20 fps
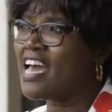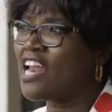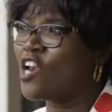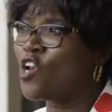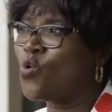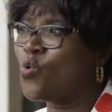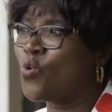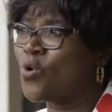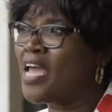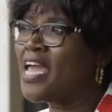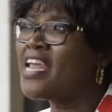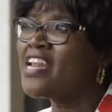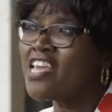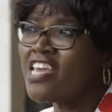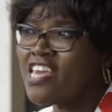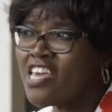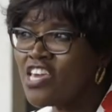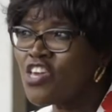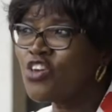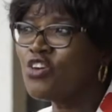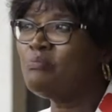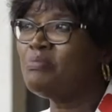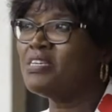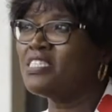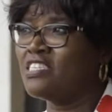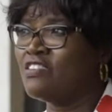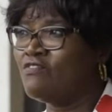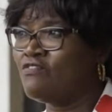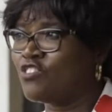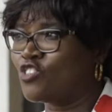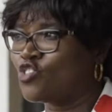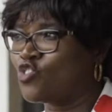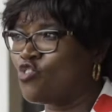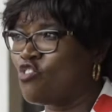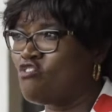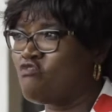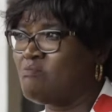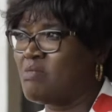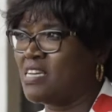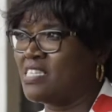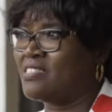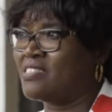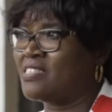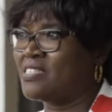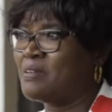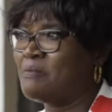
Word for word: a loan and incubate him for 12 months.